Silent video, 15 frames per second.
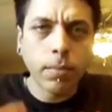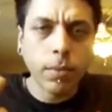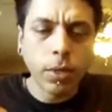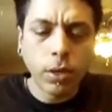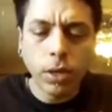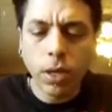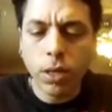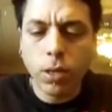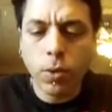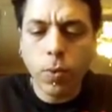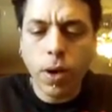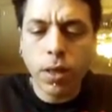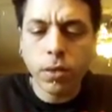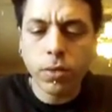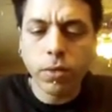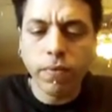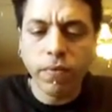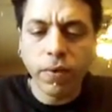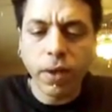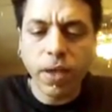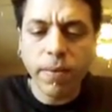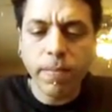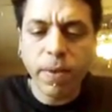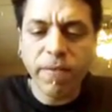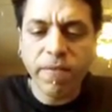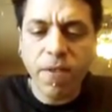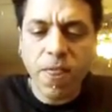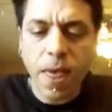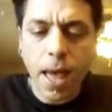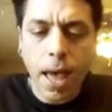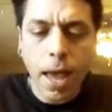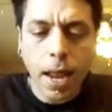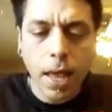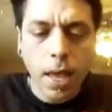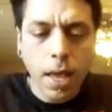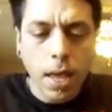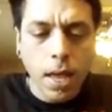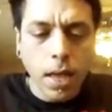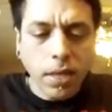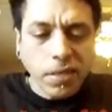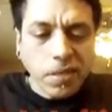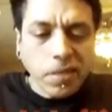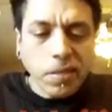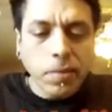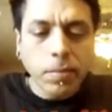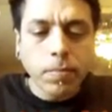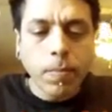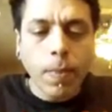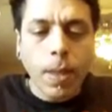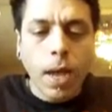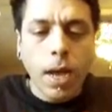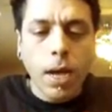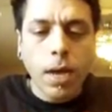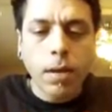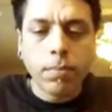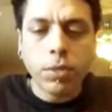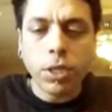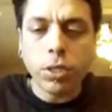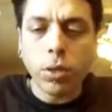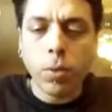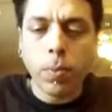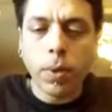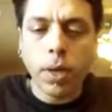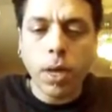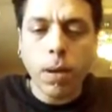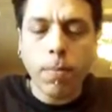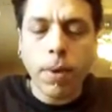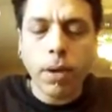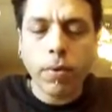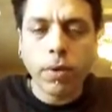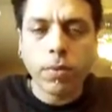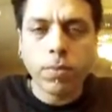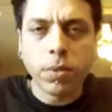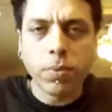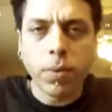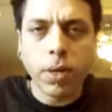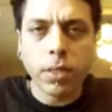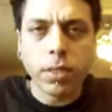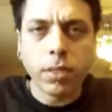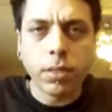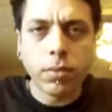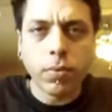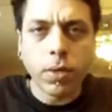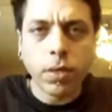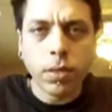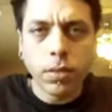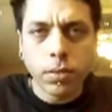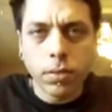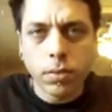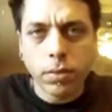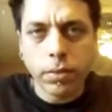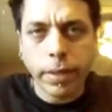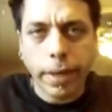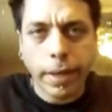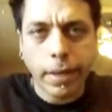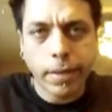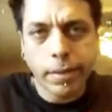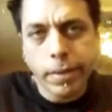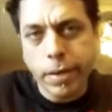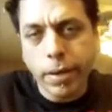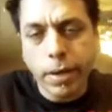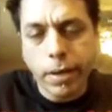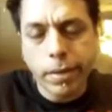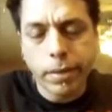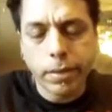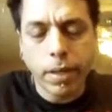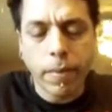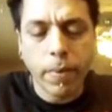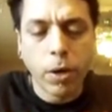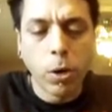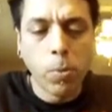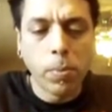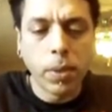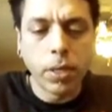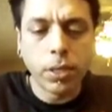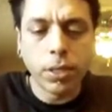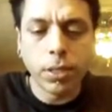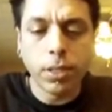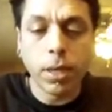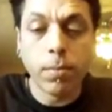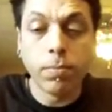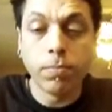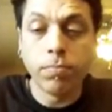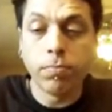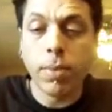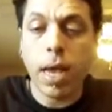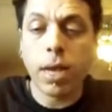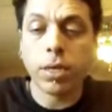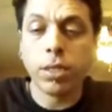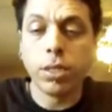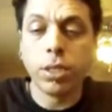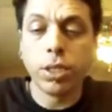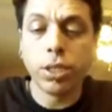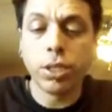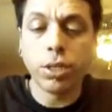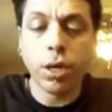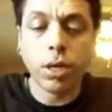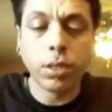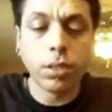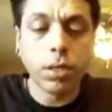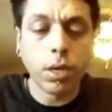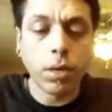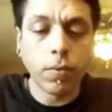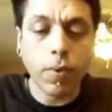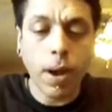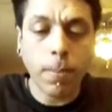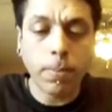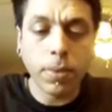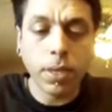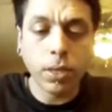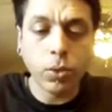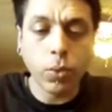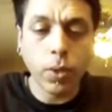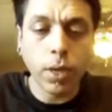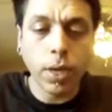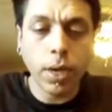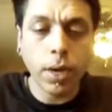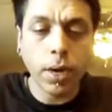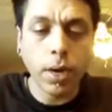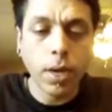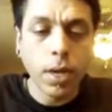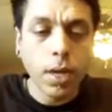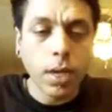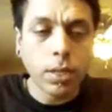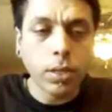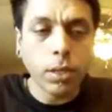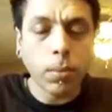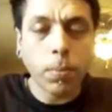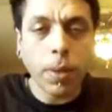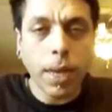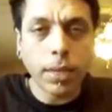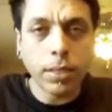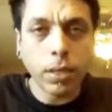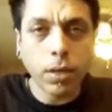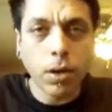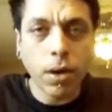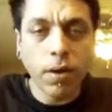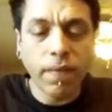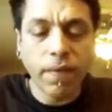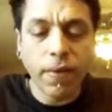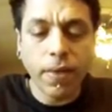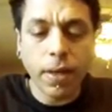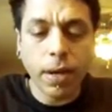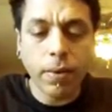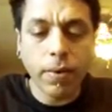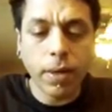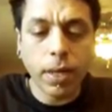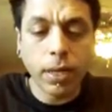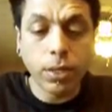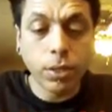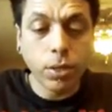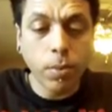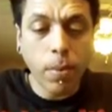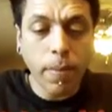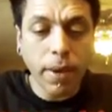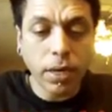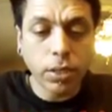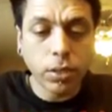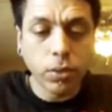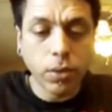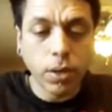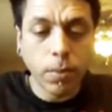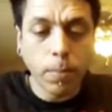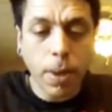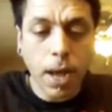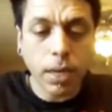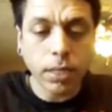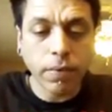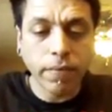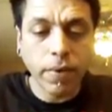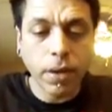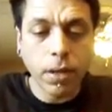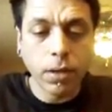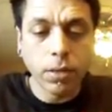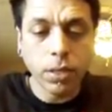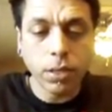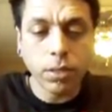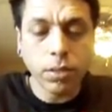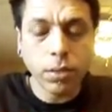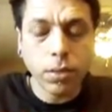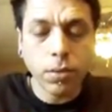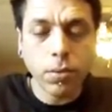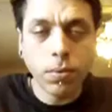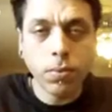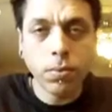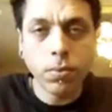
a little under the weather, so forgive me for that. I'm just opening up my Christmas presents. Well, like they've been open. It's just I'm actually just starting to unwrap this one here. I took the plastic off, and then I realized, maybe I should do an unboxing video just so